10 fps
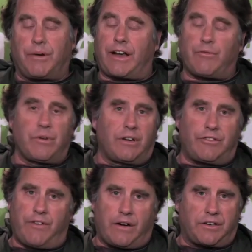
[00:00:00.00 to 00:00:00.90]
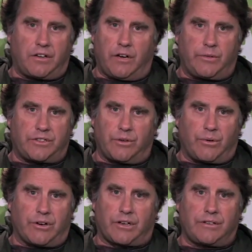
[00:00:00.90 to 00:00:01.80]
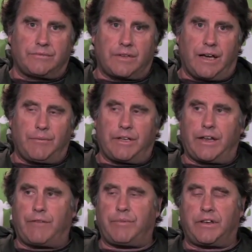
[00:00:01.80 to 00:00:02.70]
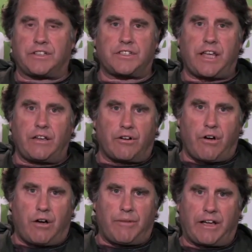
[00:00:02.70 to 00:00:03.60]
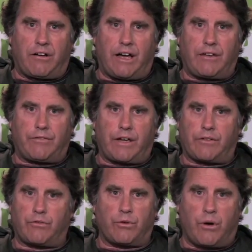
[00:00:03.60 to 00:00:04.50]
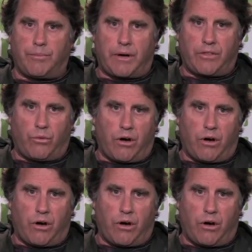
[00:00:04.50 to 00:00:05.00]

but I really fell in love with the work. I mean, I've been a sailor all my life. I grew up on the